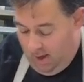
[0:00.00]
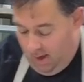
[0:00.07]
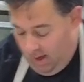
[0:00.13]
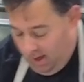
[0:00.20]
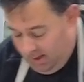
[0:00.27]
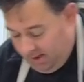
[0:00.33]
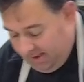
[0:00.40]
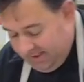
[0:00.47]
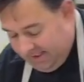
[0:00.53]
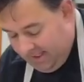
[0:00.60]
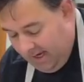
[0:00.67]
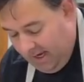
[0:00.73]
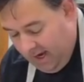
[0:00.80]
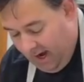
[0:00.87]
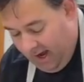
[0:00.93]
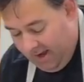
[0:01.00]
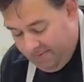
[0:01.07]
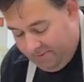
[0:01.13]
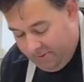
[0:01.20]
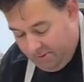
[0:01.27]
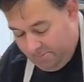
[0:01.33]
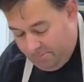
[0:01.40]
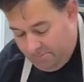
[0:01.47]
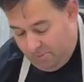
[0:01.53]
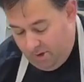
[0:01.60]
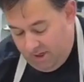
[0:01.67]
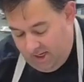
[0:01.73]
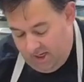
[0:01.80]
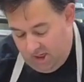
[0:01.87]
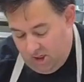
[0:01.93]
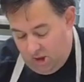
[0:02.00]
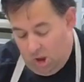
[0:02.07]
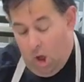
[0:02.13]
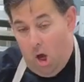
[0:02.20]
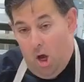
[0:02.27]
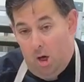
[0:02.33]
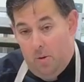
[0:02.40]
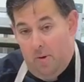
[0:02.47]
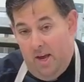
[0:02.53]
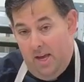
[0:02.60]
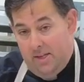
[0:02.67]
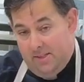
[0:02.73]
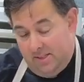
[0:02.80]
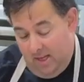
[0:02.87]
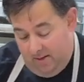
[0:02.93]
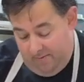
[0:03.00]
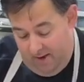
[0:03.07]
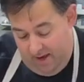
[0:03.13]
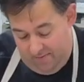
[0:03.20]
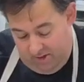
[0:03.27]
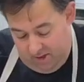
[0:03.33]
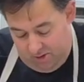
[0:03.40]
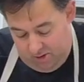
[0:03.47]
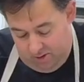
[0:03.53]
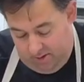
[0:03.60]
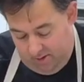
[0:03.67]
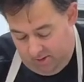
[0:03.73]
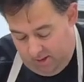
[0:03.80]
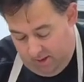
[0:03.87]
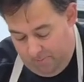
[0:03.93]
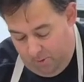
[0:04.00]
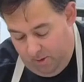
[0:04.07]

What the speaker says: And you can see I've put it in a long way instead of having a circular clump.